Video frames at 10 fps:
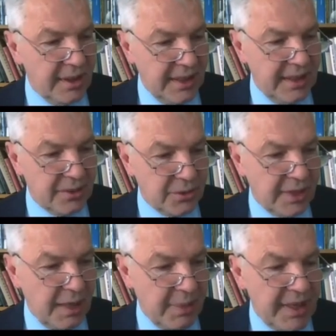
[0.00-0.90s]
it doesn't
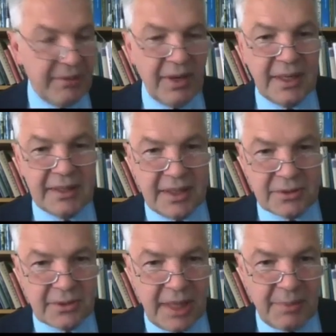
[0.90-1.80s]
help anyone. It
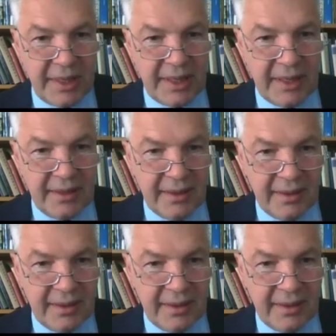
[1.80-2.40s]
doesn't help any